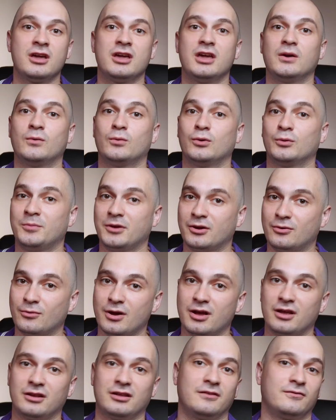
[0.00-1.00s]
it would be
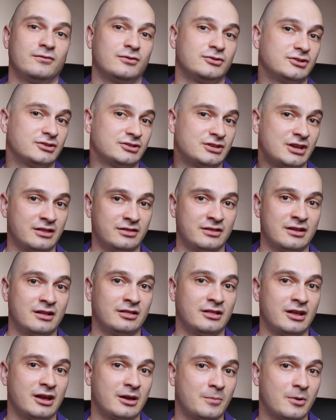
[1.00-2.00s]
great if you just hit that
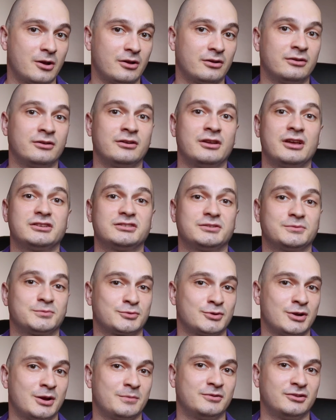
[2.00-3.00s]
like button and
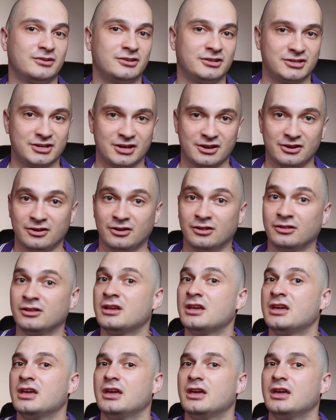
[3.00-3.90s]
subscribe to the channel.